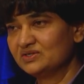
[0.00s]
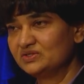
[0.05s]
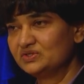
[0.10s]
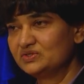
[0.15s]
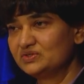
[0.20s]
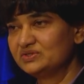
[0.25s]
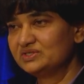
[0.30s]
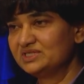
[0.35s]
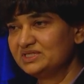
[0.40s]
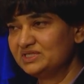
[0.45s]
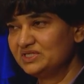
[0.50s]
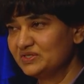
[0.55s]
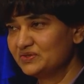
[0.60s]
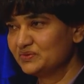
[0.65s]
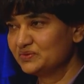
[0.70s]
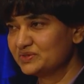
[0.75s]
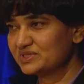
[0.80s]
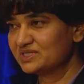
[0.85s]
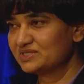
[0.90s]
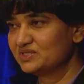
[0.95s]
to
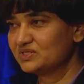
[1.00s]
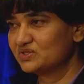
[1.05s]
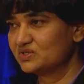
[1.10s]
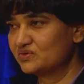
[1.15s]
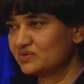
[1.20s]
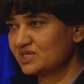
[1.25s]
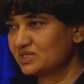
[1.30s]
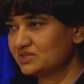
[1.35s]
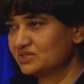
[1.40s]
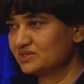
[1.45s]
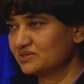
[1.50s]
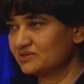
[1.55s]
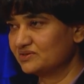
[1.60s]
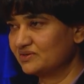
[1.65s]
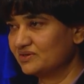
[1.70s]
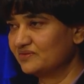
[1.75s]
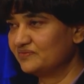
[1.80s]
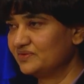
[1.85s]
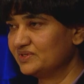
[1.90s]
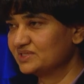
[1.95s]
deduce the structure
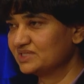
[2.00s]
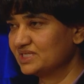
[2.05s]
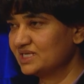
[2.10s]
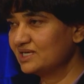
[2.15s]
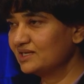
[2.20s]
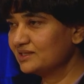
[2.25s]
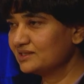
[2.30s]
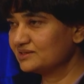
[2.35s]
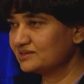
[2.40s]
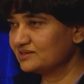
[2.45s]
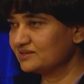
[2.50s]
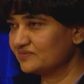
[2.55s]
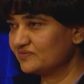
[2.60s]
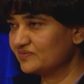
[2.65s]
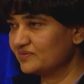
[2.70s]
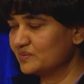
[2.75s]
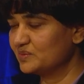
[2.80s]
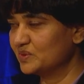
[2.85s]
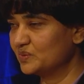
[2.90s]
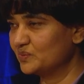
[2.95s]
of your skeleton
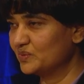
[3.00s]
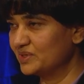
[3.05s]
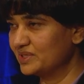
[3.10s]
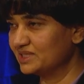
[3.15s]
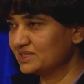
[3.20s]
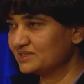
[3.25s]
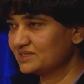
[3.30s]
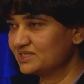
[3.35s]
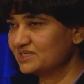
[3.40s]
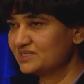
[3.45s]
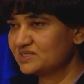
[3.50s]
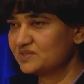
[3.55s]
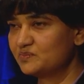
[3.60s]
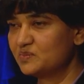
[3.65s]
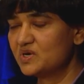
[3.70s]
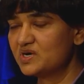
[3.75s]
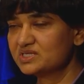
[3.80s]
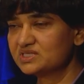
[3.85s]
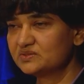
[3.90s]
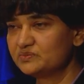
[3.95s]
from the voice. It's
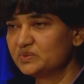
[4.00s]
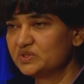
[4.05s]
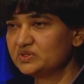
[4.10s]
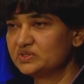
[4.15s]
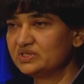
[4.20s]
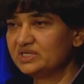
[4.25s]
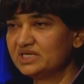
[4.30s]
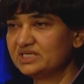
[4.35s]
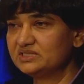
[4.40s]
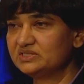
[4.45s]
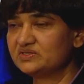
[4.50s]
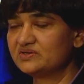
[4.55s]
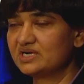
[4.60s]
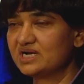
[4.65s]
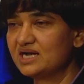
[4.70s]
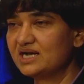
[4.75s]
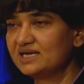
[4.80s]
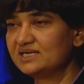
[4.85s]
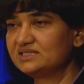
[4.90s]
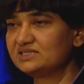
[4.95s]
possible to get your
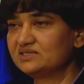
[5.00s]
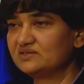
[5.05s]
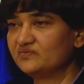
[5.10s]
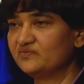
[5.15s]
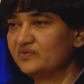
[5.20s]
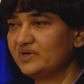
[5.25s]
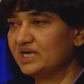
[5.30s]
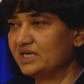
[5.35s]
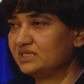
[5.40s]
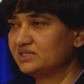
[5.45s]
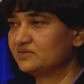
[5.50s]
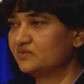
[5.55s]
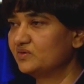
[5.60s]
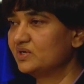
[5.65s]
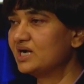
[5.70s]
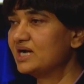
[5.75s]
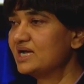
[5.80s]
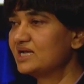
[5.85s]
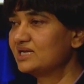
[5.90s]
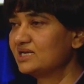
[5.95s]
height and weight.
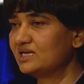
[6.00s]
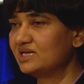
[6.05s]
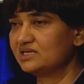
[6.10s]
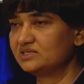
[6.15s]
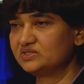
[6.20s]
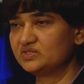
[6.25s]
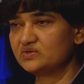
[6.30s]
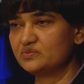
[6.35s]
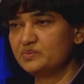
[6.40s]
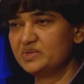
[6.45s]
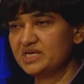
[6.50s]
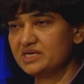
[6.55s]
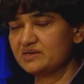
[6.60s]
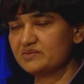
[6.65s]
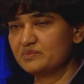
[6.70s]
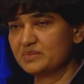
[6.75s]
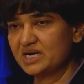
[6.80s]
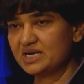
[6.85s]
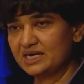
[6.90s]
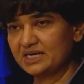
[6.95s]
I can get your B
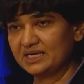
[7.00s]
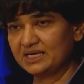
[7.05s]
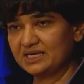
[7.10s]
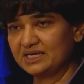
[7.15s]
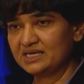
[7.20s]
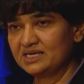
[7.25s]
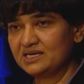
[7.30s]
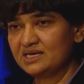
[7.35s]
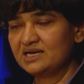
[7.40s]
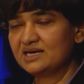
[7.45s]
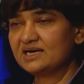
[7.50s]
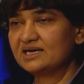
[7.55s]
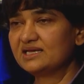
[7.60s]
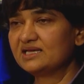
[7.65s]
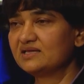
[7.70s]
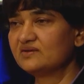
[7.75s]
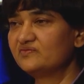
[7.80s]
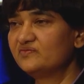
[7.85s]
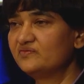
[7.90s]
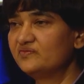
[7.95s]
M I. I
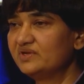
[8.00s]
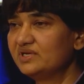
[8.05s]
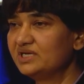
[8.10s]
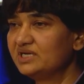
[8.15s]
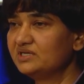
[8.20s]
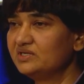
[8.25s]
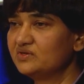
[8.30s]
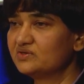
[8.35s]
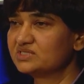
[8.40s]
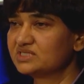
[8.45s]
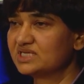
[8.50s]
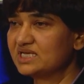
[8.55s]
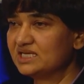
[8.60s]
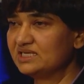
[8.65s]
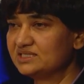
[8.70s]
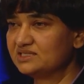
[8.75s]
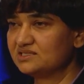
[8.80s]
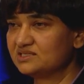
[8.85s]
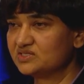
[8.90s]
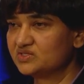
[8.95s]
can fill in your
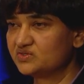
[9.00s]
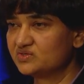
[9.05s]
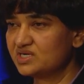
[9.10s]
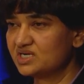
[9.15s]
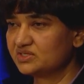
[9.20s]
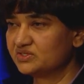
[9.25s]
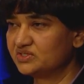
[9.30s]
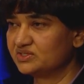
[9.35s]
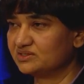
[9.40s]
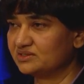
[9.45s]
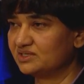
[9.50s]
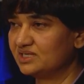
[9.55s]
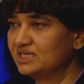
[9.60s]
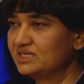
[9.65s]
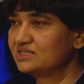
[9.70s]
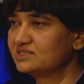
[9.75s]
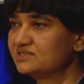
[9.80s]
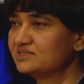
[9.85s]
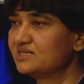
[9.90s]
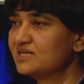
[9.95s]
skeletal structure.
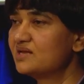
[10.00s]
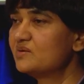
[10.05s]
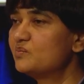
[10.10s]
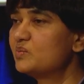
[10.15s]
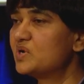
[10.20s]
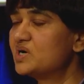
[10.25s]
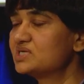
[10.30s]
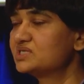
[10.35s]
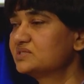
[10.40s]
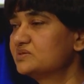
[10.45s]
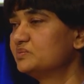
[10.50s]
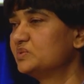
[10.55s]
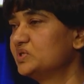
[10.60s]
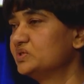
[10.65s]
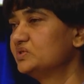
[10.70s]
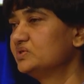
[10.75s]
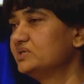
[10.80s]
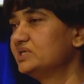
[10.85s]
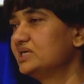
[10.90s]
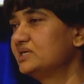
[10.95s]
It is then possible
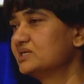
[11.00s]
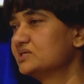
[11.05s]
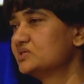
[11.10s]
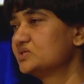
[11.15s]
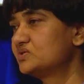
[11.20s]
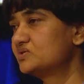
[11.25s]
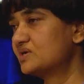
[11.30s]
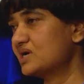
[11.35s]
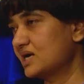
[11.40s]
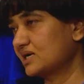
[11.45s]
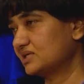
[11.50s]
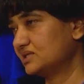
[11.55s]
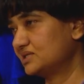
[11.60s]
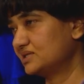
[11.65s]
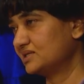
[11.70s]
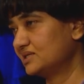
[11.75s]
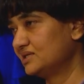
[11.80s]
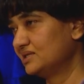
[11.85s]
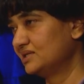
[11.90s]
to reconstruct